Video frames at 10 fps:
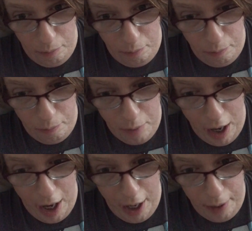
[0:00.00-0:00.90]

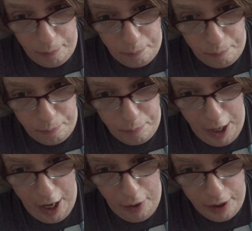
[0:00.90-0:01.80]
My
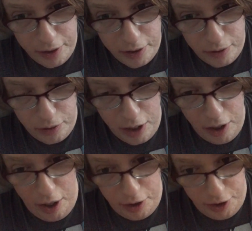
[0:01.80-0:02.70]
parents
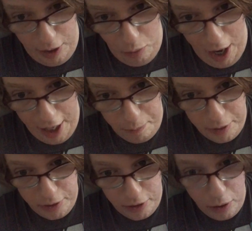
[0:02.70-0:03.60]
didn't understand why I had
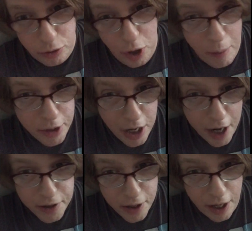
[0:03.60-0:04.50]
been so
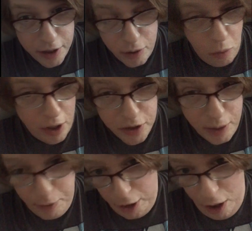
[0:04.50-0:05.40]
traumatized and I didn't want to
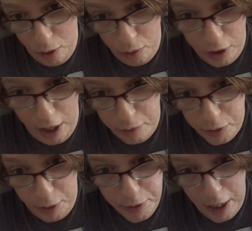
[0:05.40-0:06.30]
sleep alone and I
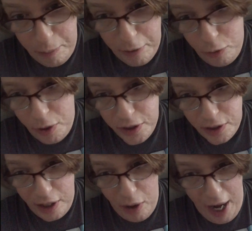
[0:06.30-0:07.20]
was really upset, but of
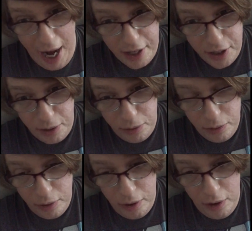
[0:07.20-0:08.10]
course, you know, I had to.
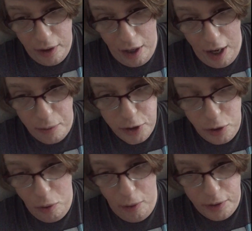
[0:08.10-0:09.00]
I was
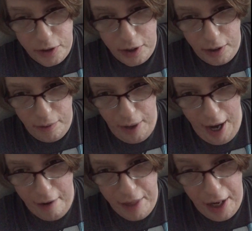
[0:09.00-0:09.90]
too old to
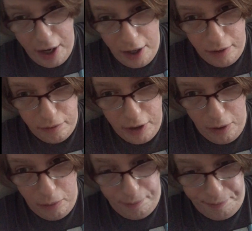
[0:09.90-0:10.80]
have that kind of, you
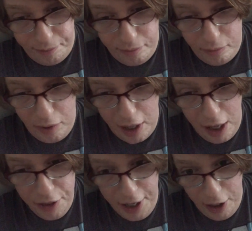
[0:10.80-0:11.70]
know,
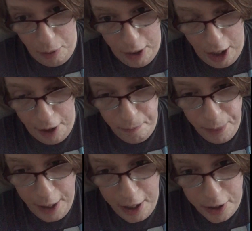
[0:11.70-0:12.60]
thing going on.
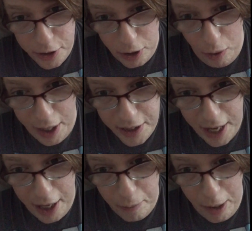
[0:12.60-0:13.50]
So I
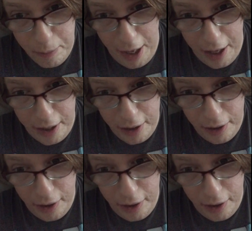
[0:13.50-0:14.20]
sat in my bed